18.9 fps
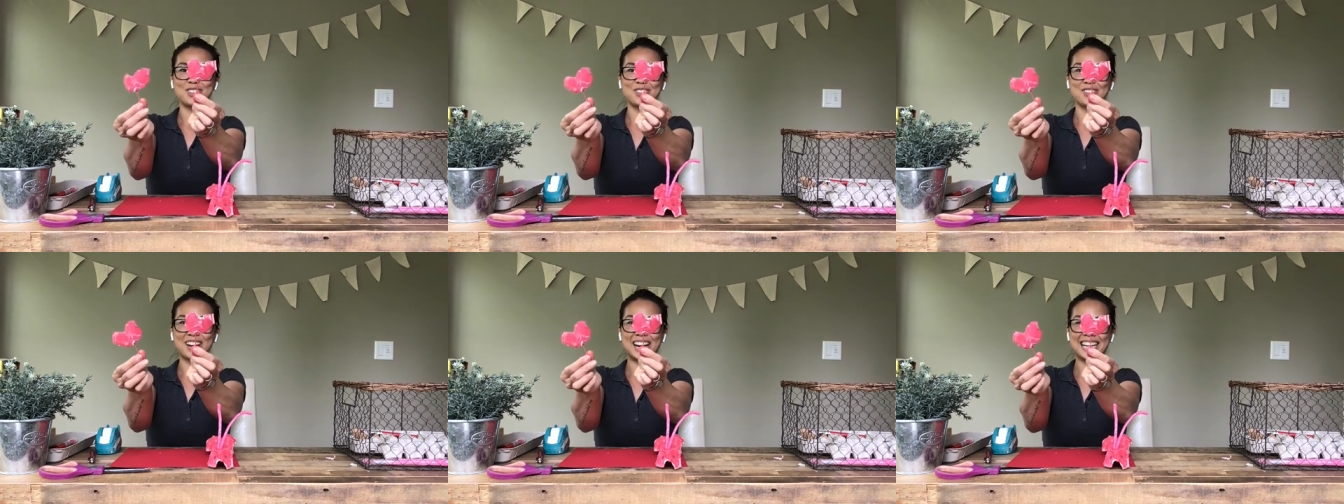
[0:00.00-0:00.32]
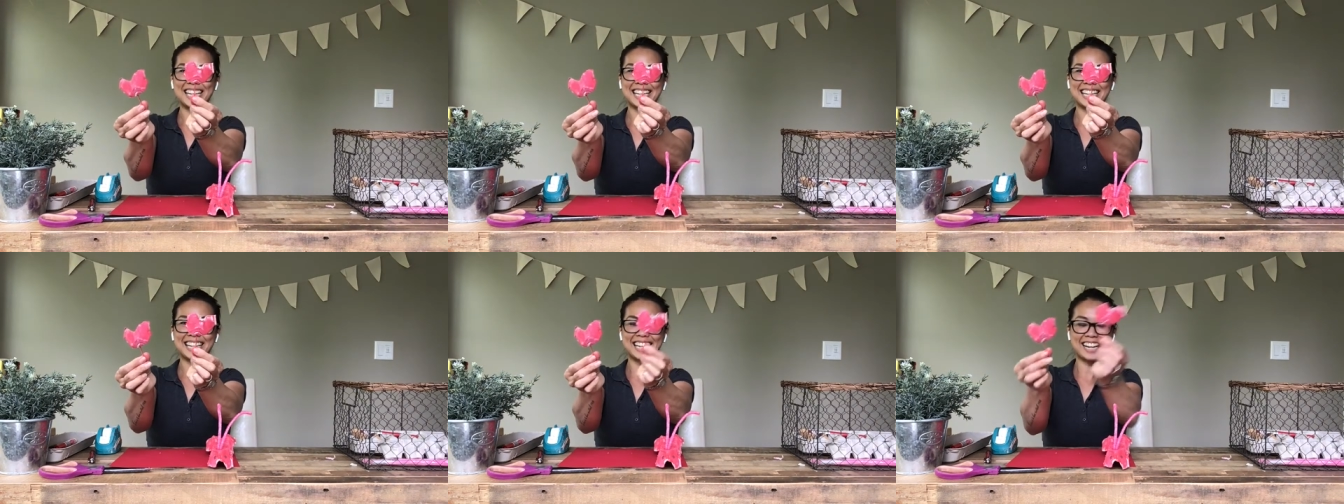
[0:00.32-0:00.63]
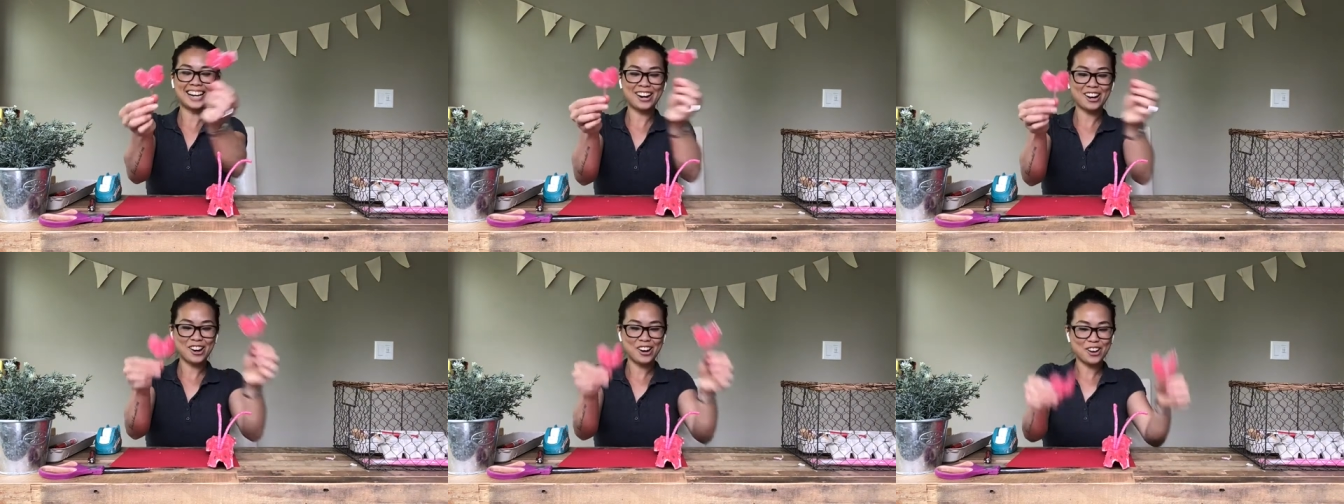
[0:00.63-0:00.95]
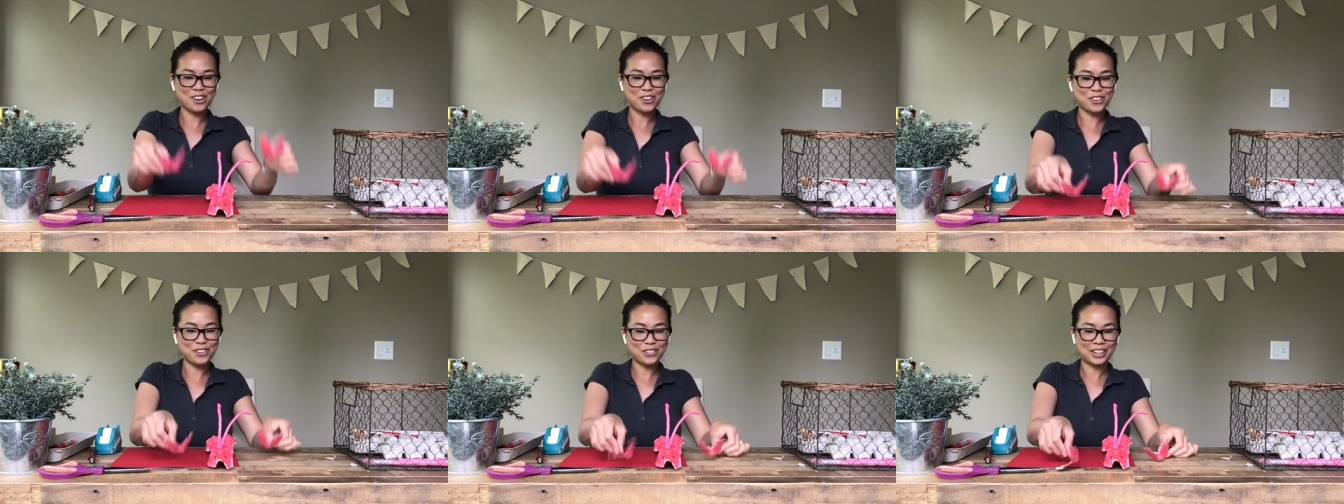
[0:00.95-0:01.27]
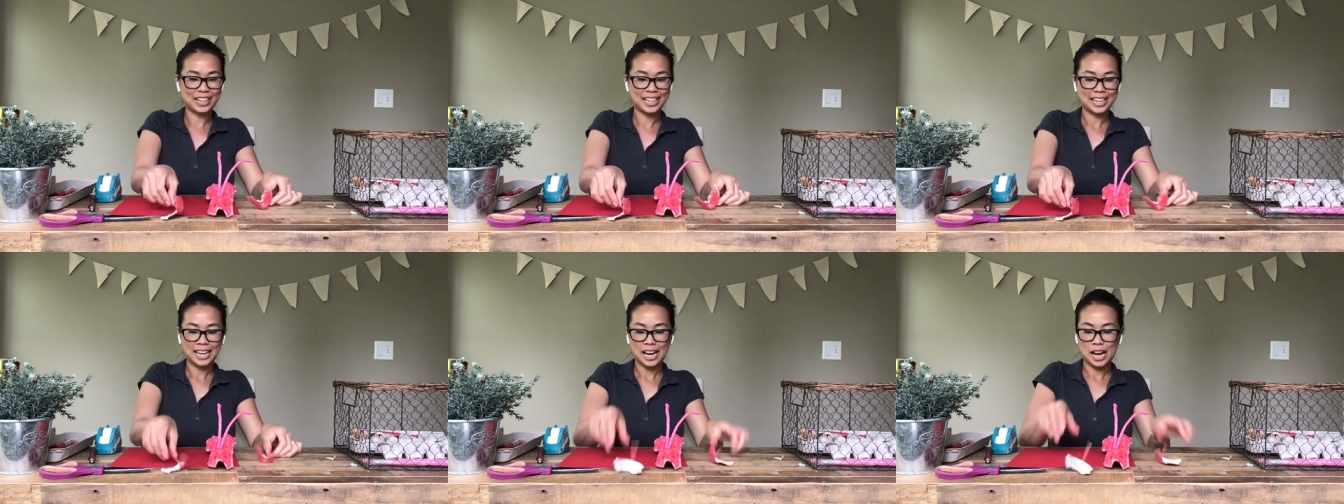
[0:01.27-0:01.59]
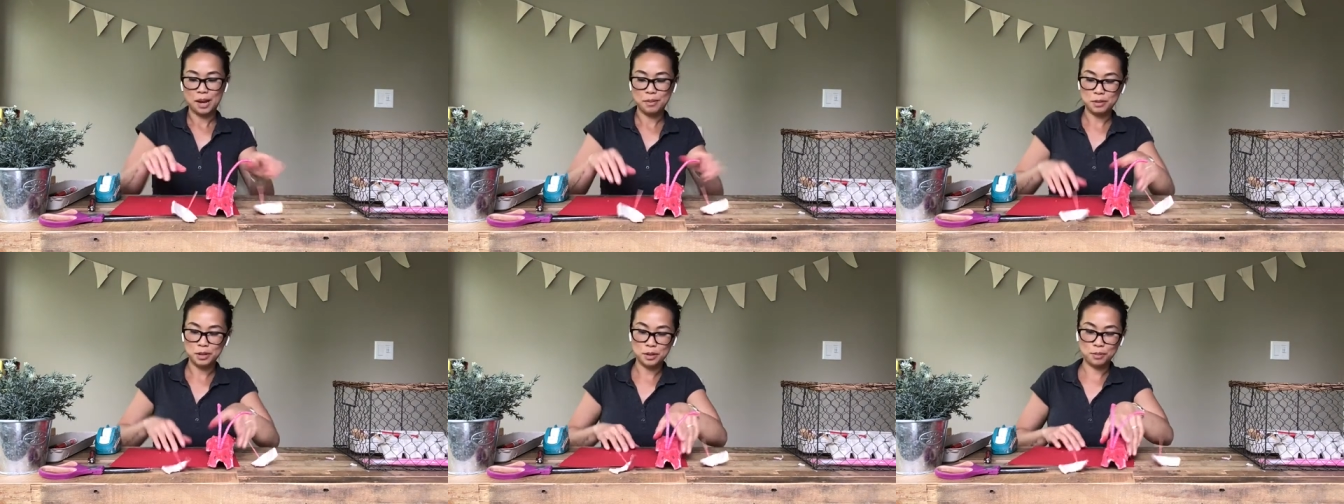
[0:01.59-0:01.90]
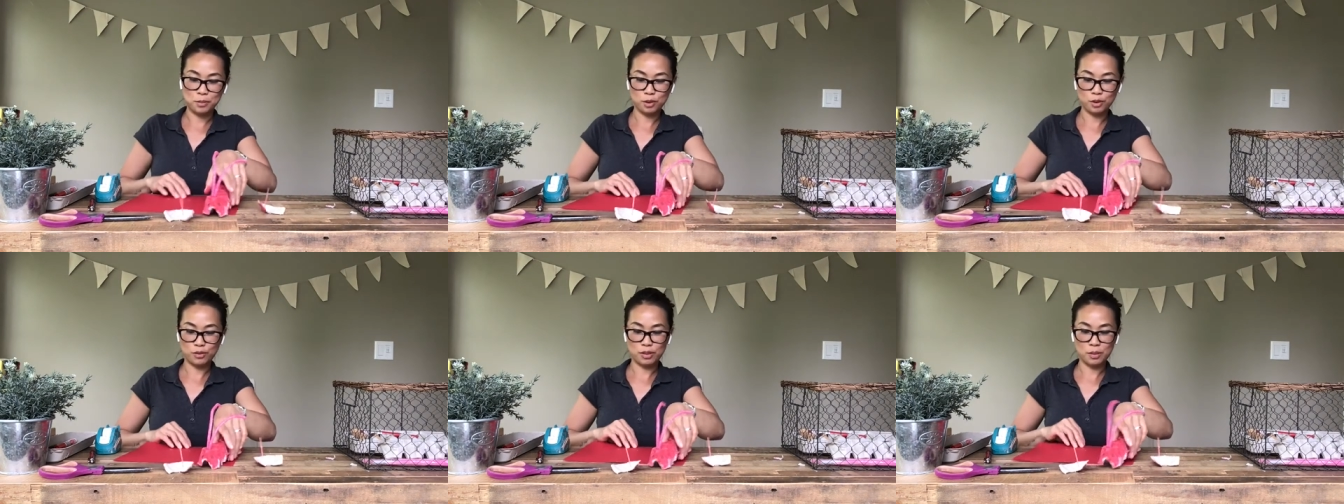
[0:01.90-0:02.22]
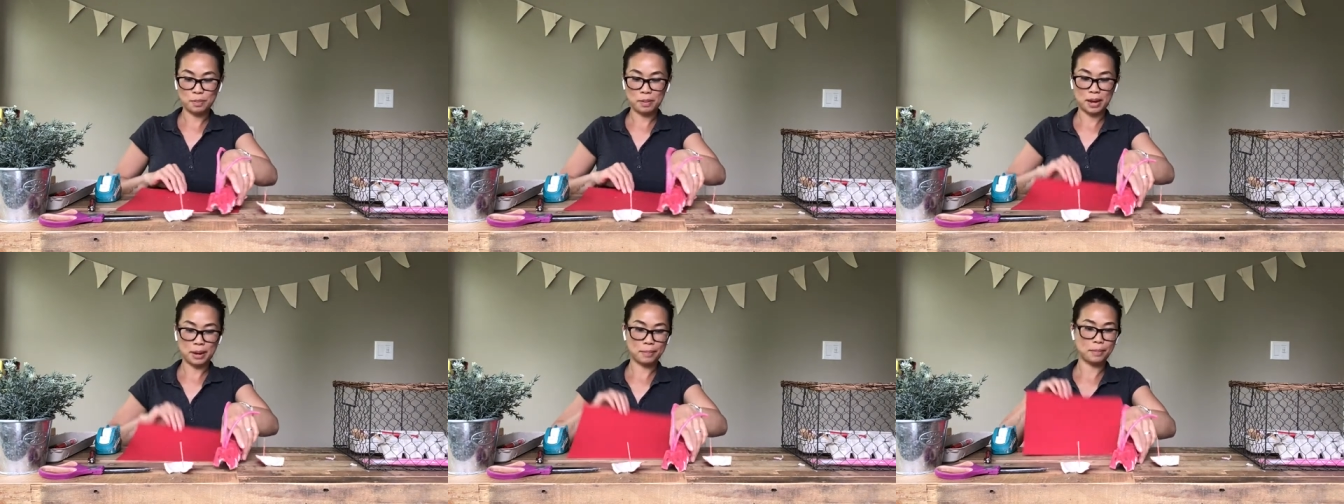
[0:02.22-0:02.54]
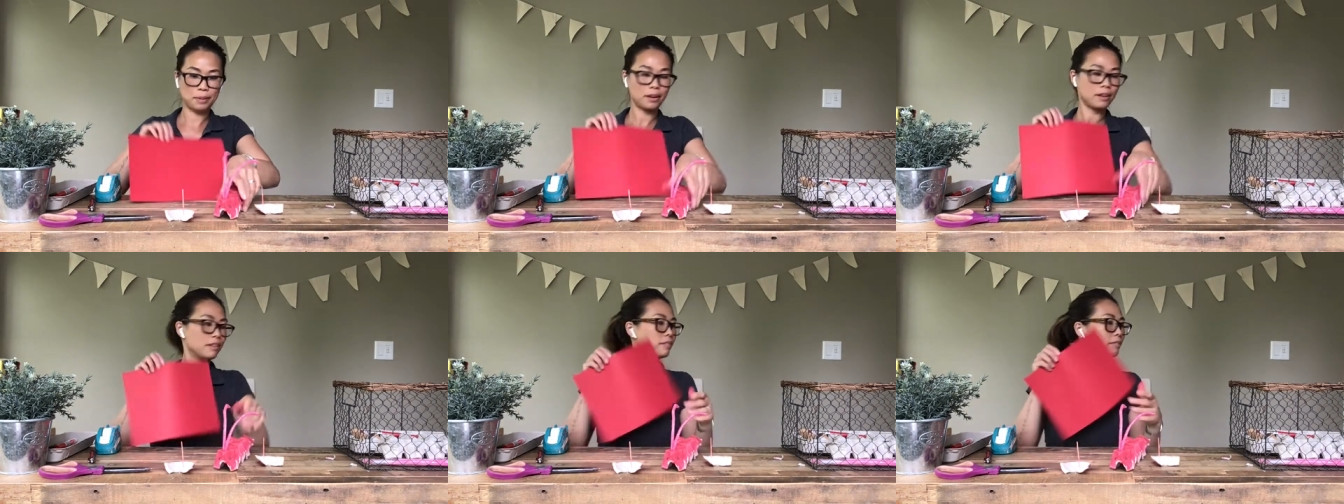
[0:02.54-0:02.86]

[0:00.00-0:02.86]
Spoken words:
ready to go. I'm gonna move the paper.